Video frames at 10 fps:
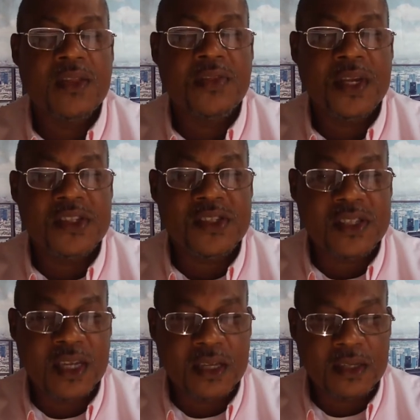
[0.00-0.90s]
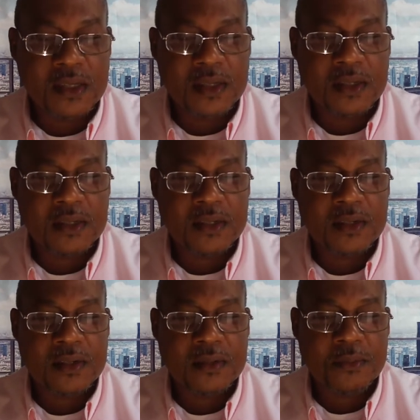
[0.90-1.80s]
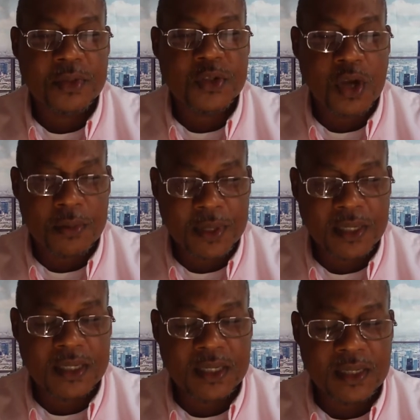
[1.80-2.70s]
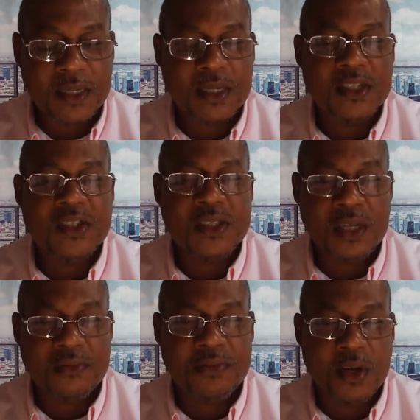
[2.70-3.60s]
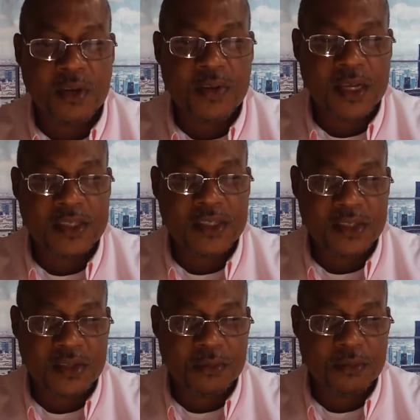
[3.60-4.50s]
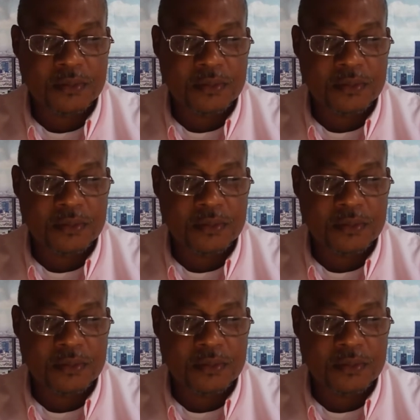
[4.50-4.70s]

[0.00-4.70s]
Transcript: they still predominantly still follow that system